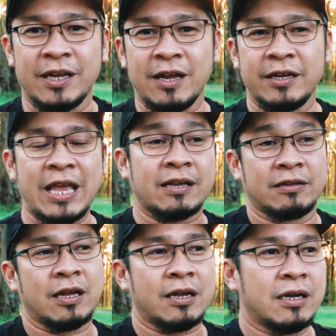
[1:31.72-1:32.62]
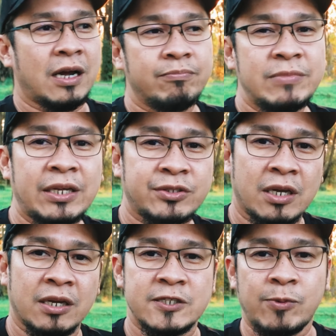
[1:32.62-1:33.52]
I'm not
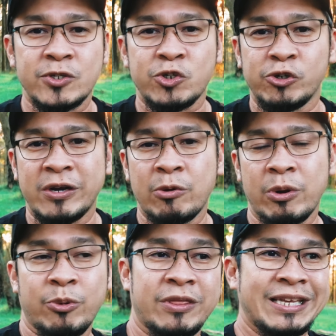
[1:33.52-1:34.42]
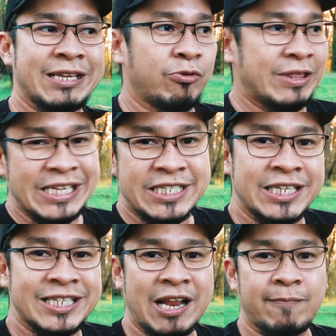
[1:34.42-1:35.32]
sponsored anyway with these
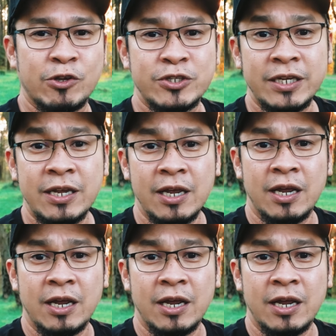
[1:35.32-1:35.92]
things that I'm using.